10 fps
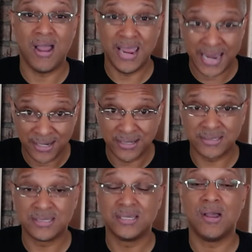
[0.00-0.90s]
in
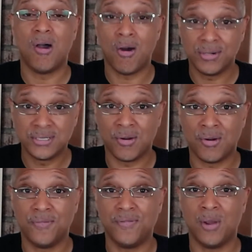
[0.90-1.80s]
us, on this
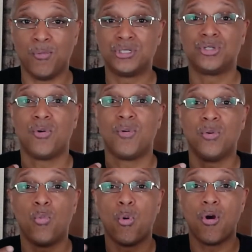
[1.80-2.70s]
earth, and we're showing the
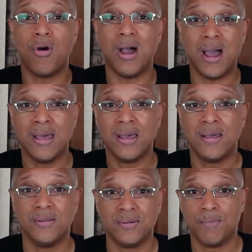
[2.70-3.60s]
world
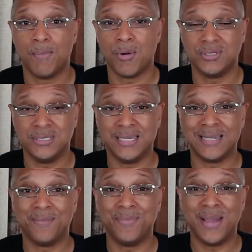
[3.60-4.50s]
mercy and
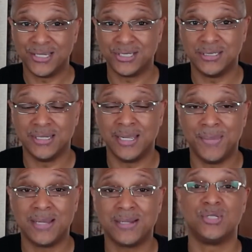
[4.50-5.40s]
compassion.
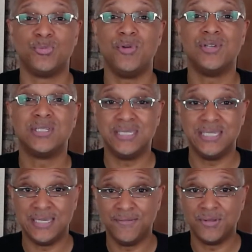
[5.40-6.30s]
Amen. Because we
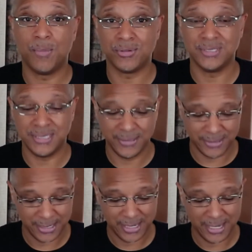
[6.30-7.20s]
received mercy.
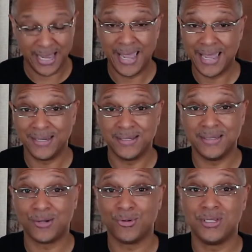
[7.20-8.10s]
And
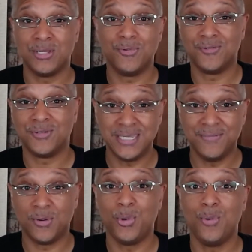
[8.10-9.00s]
not only did we
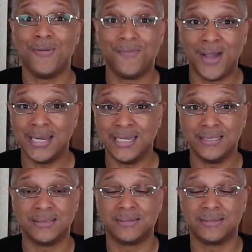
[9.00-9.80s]
receive it, we were invited.